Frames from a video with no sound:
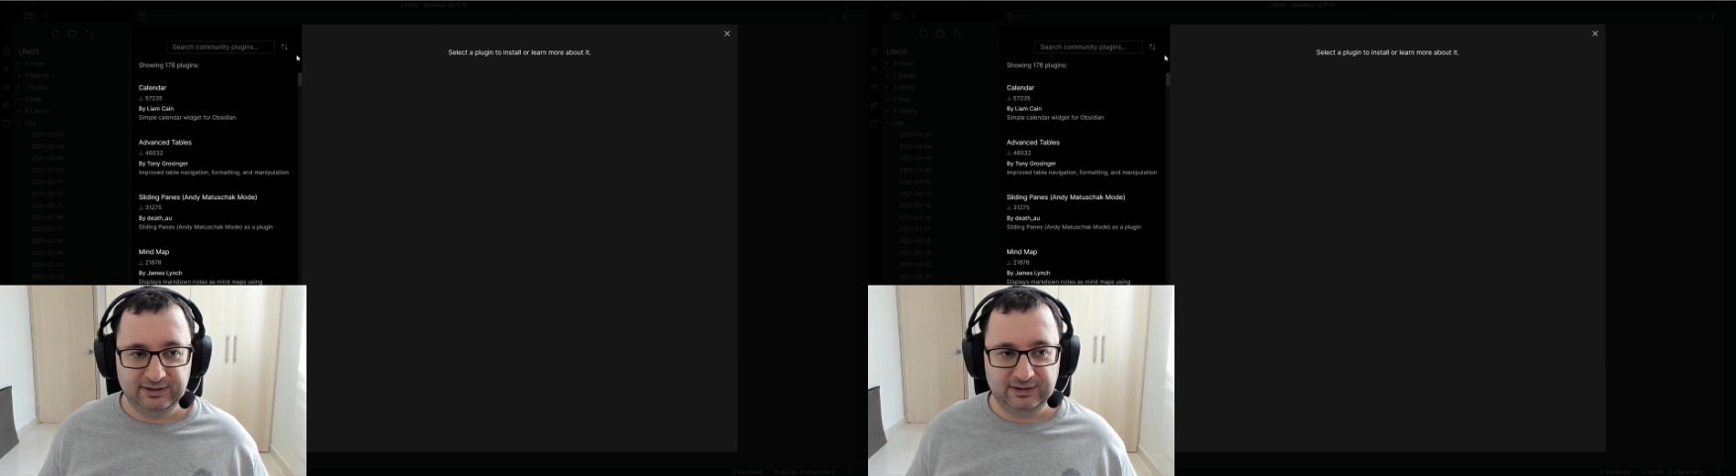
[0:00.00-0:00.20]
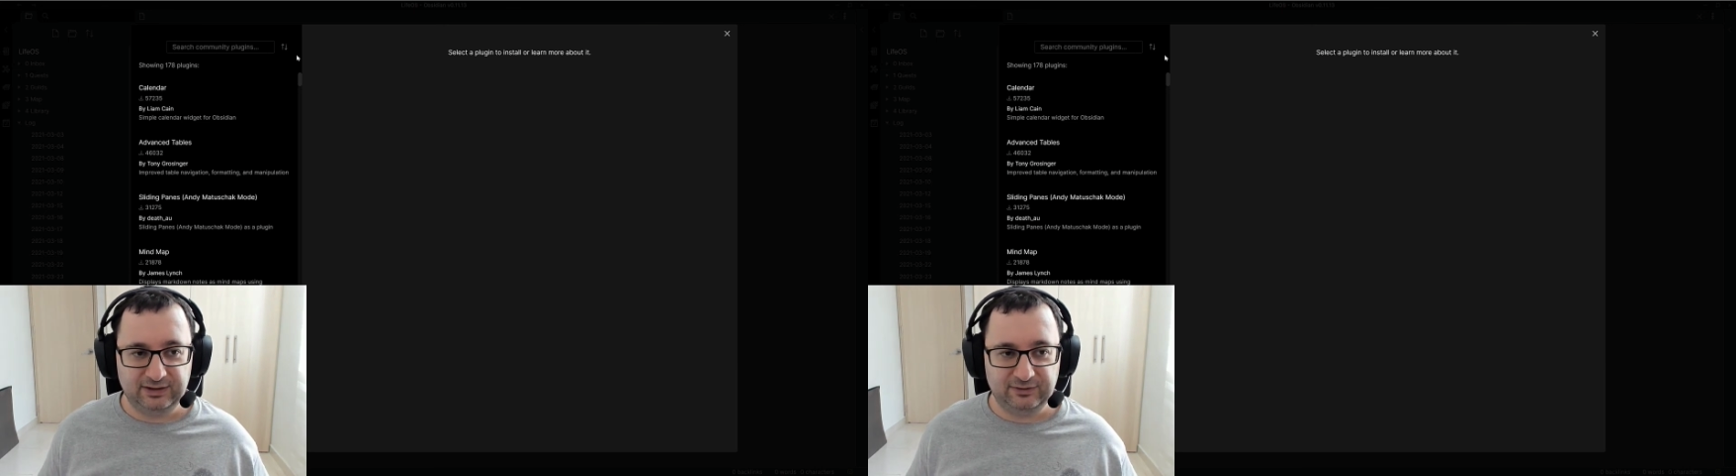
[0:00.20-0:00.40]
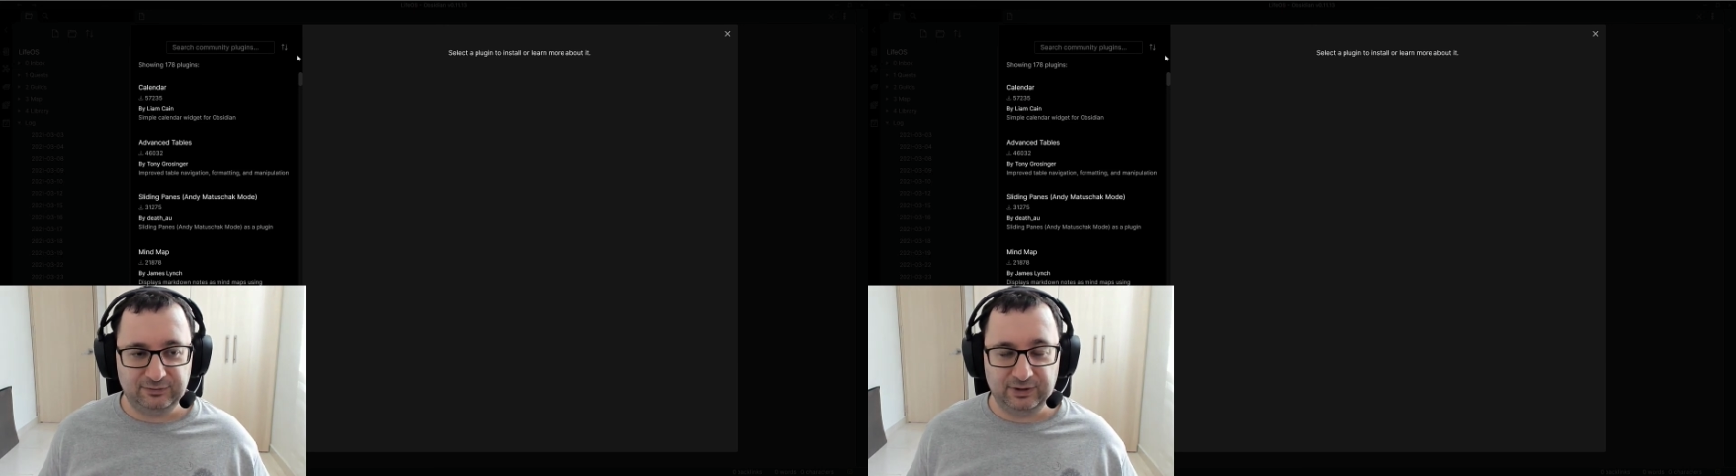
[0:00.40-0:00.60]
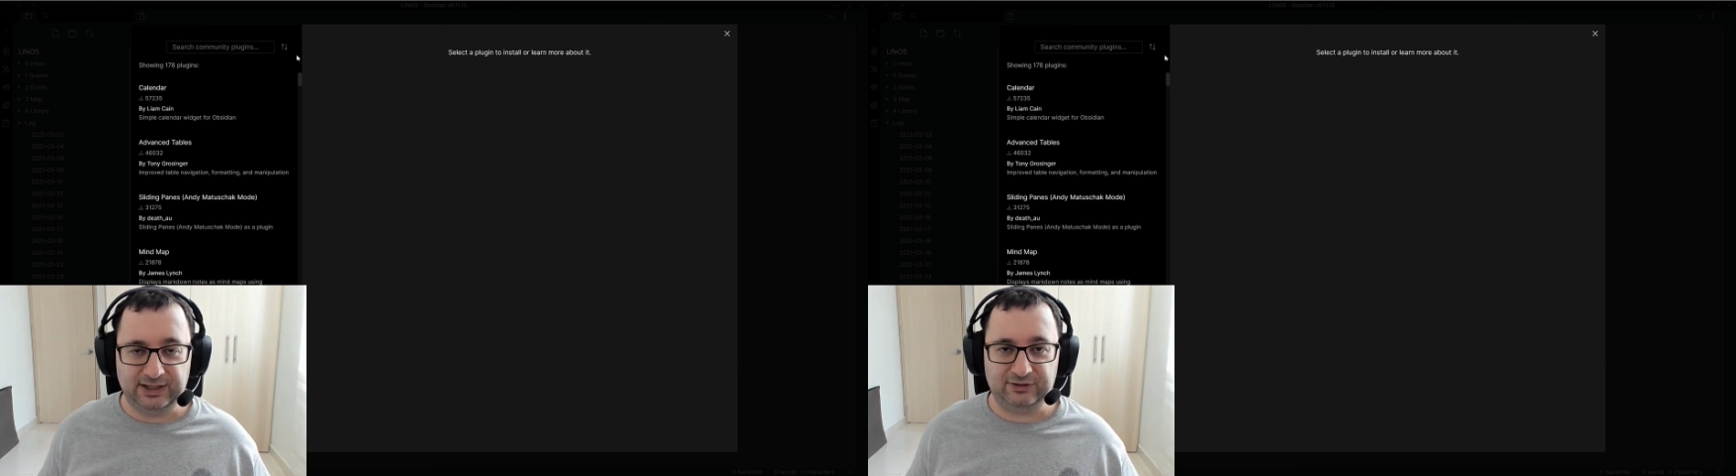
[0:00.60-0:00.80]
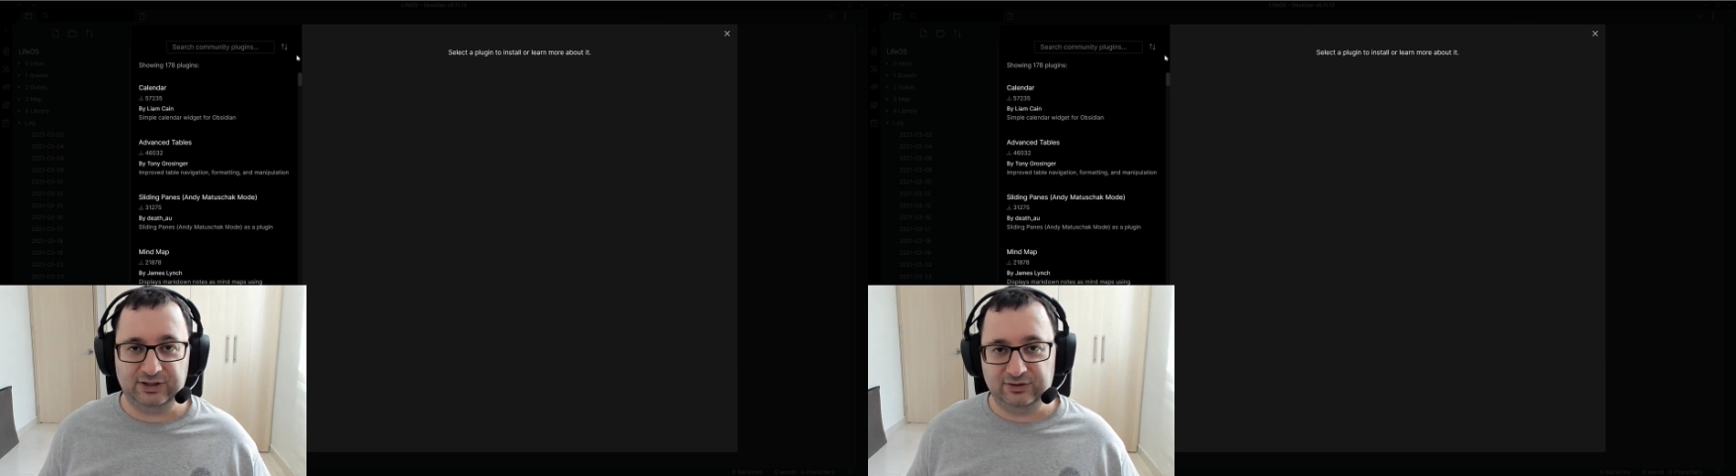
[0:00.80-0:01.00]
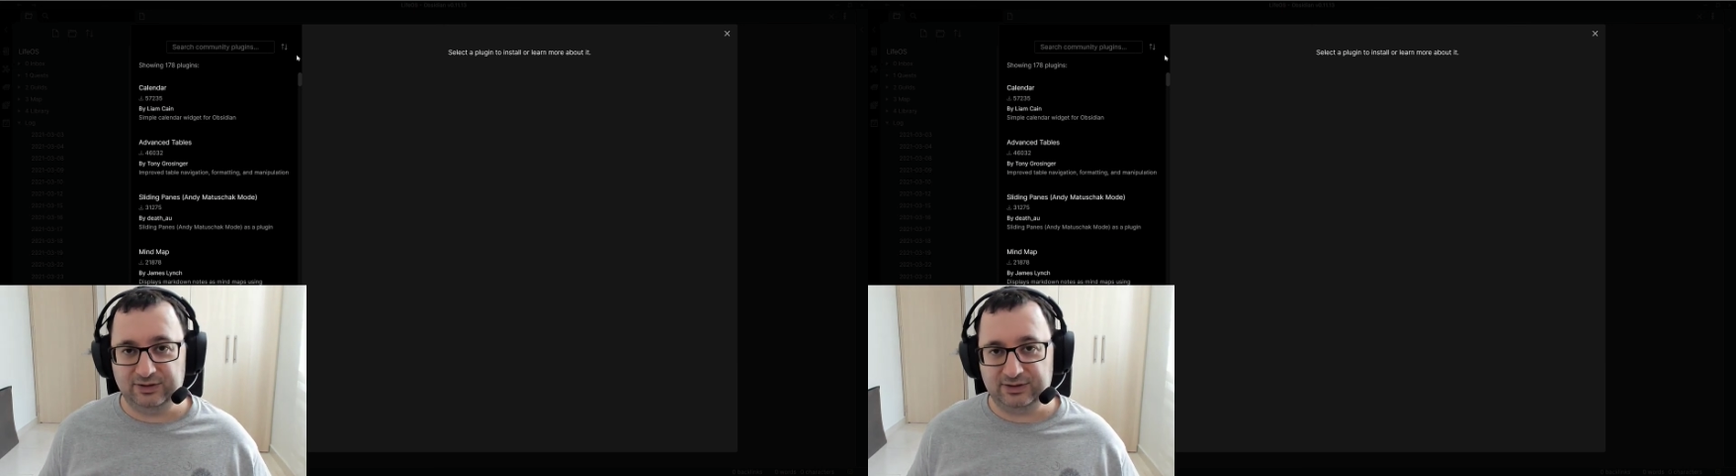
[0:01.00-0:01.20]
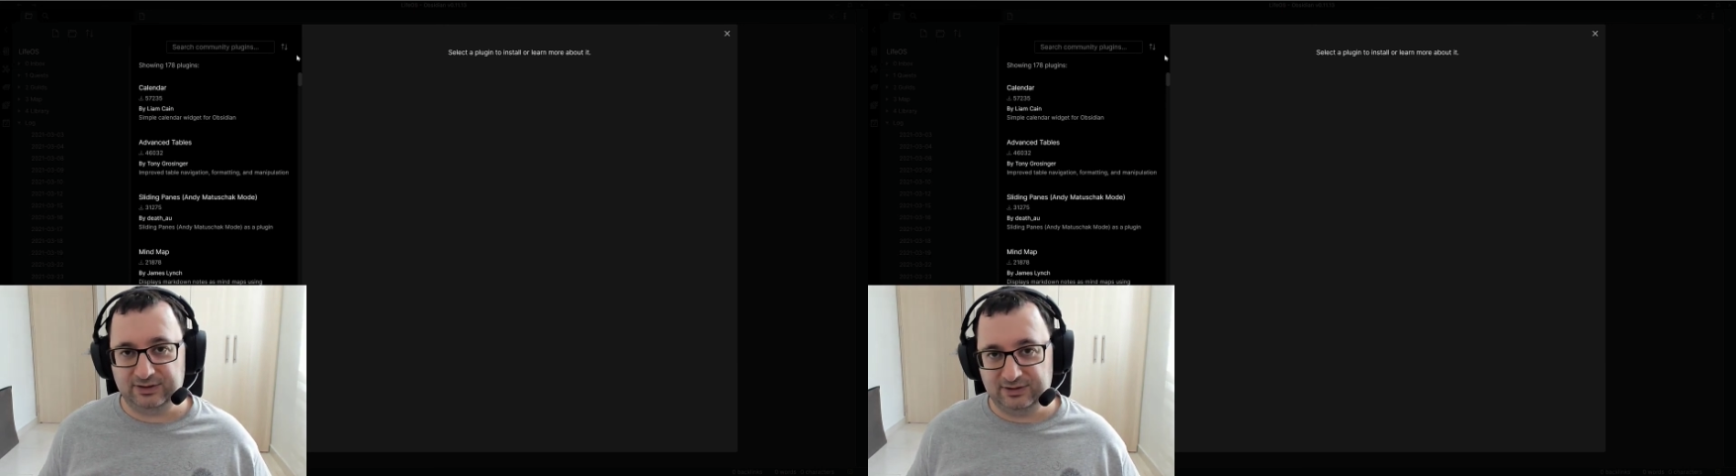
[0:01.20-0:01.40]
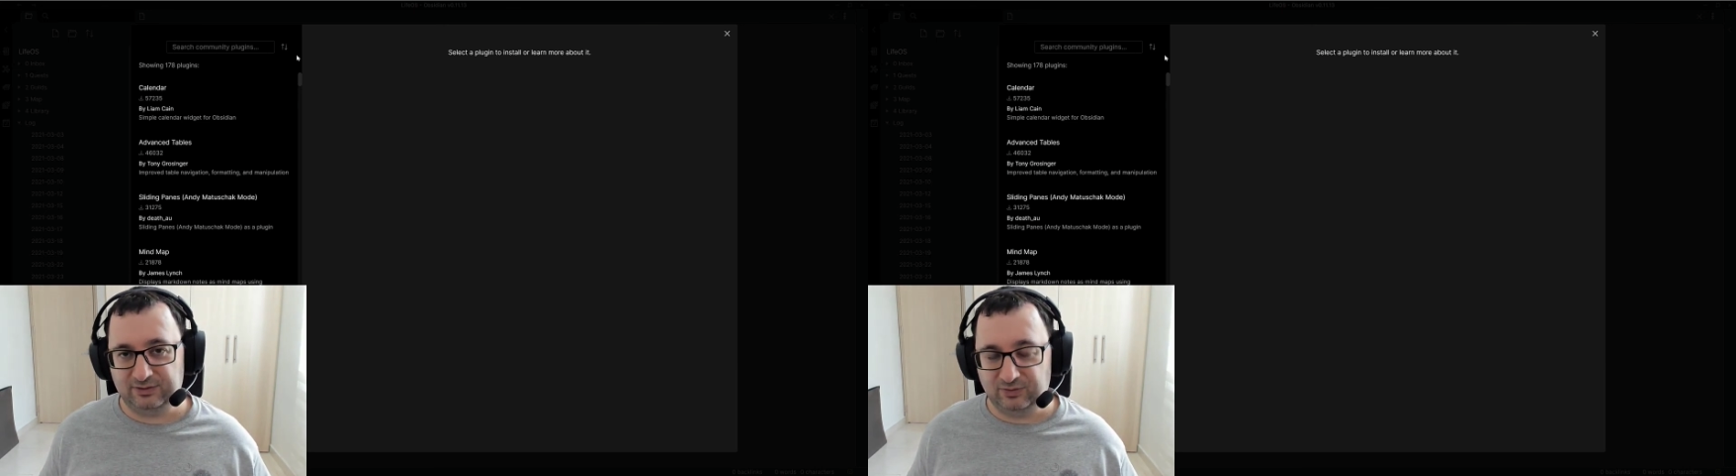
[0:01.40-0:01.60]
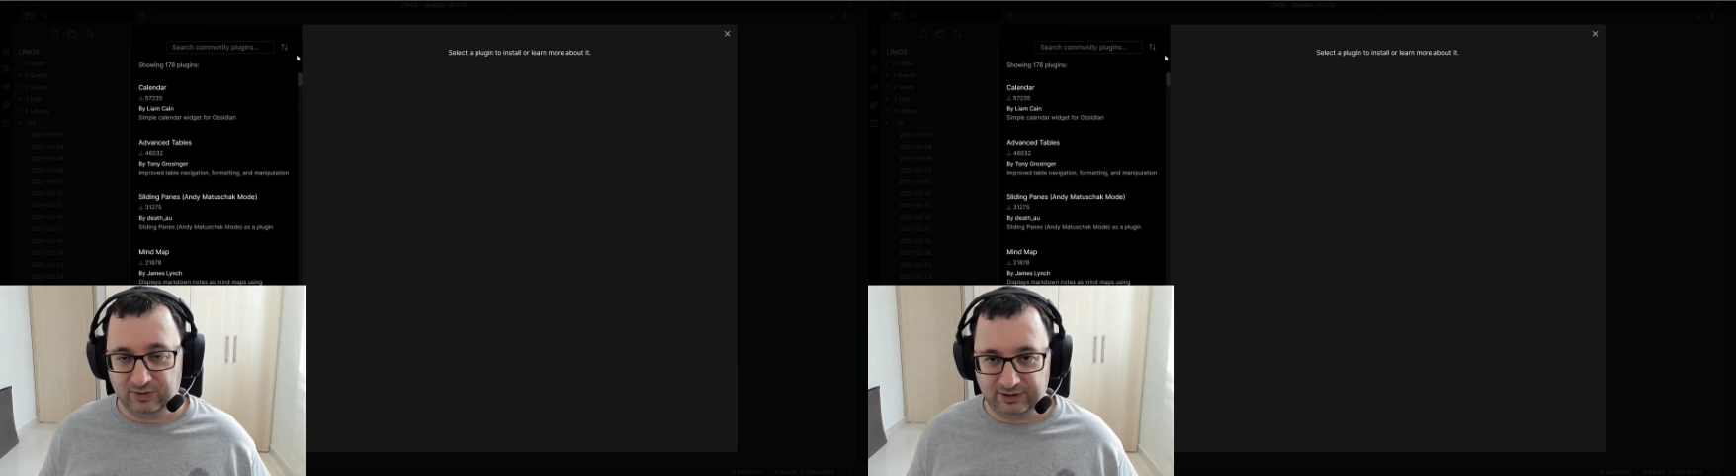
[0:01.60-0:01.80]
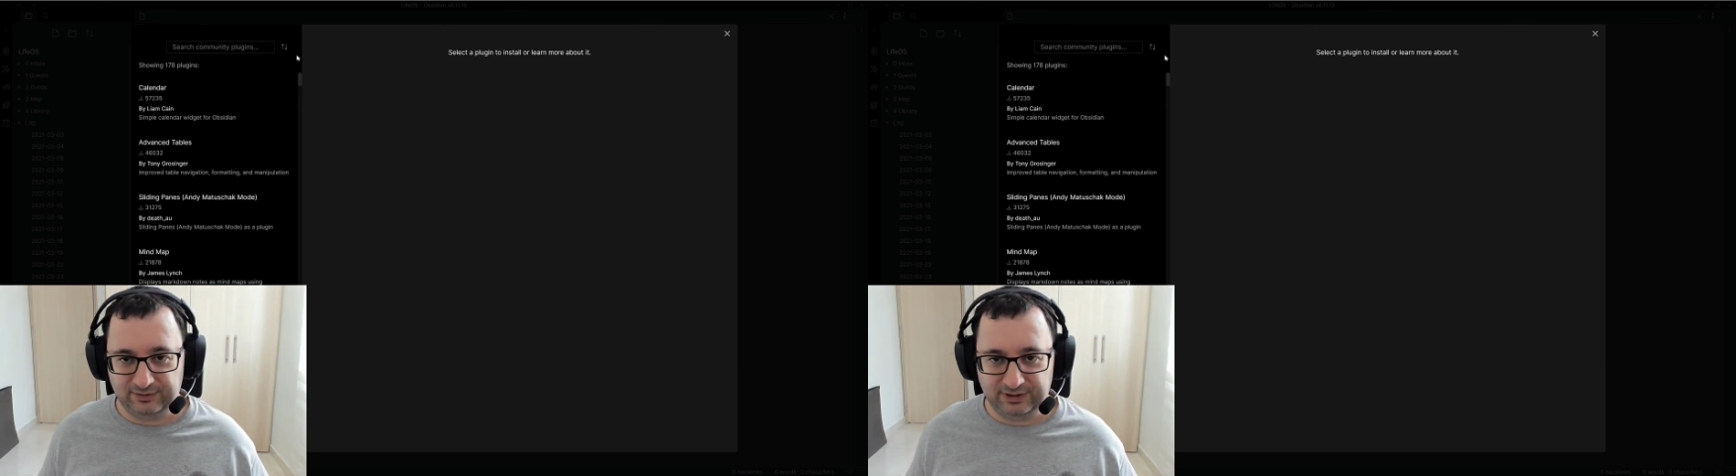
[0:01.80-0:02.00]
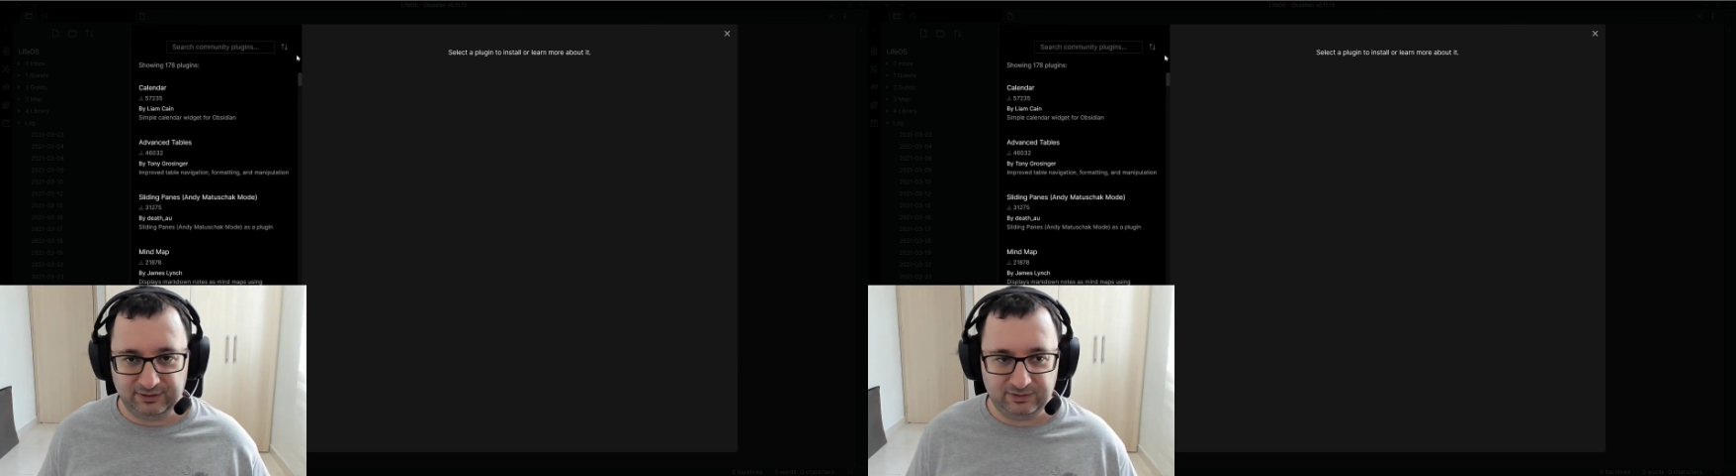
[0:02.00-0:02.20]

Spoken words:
of what actually does and doesn't work for you,